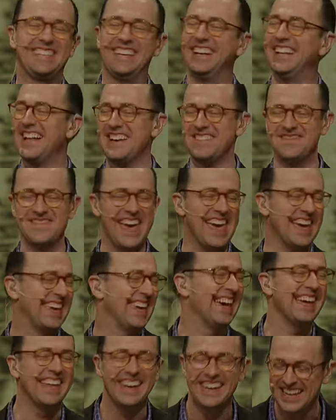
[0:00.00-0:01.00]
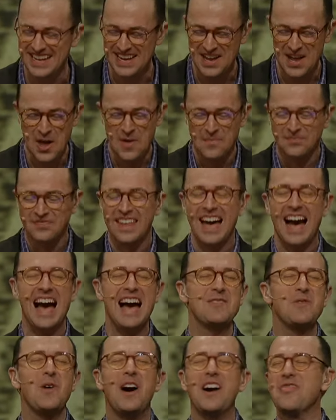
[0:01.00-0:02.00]
till I make it.
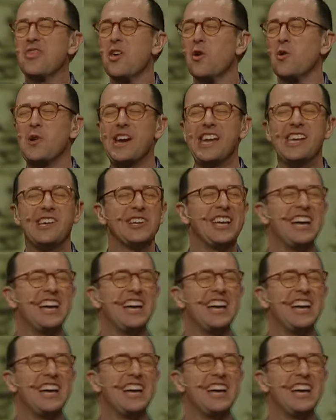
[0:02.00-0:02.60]
I want the real